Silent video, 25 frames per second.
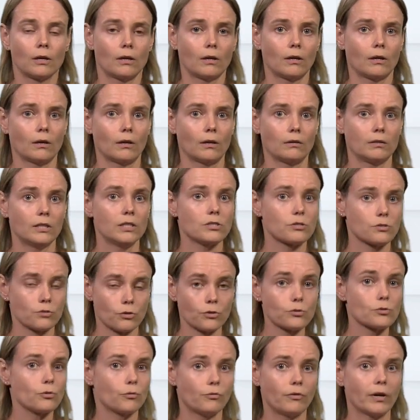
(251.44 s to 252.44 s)
this is
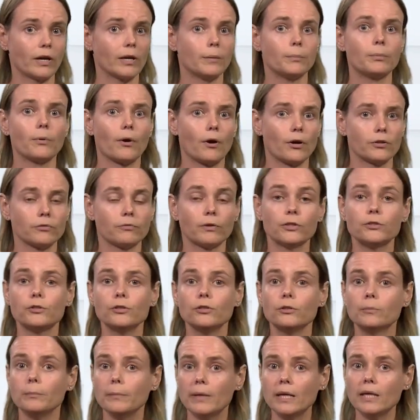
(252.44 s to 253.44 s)
also very broad. What do
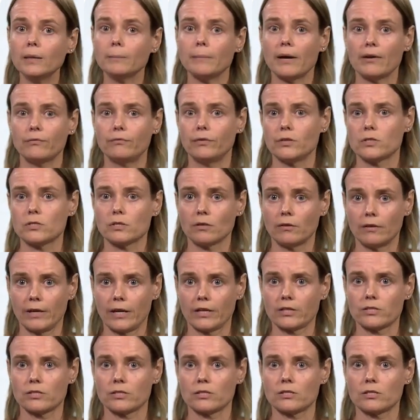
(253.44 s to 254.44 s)
you mean by physical
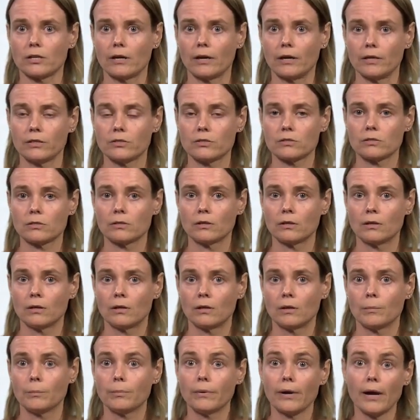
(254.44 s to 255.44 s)
exercise?
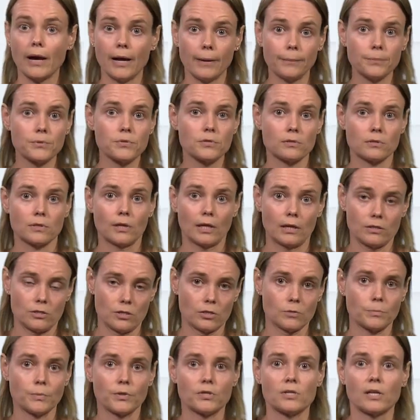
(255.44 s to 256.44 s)
Perhaps, as
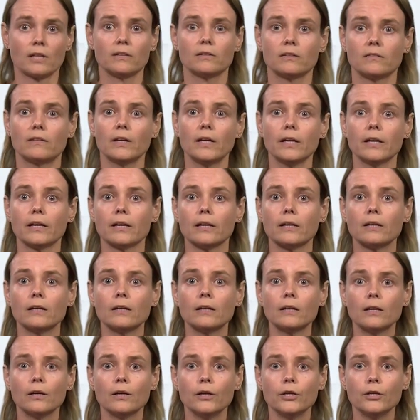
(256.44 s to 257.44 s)
is presented here,
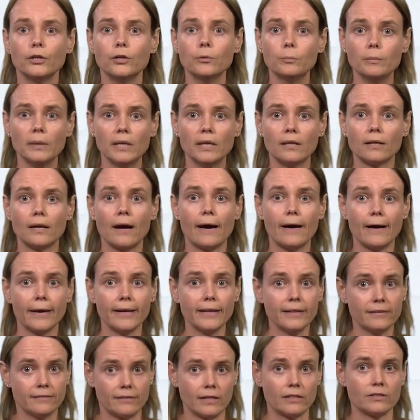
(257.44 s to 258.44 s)
you mean
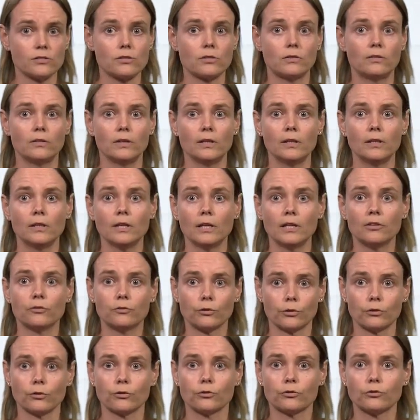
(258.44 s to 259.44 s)
high-intensity
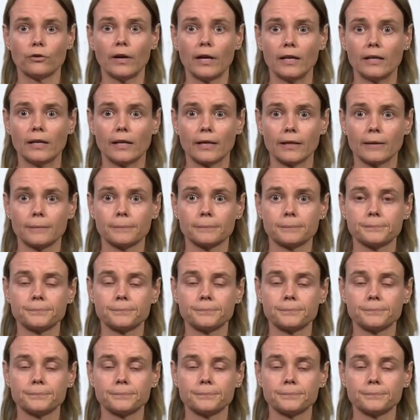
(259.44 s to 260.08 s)
internal training.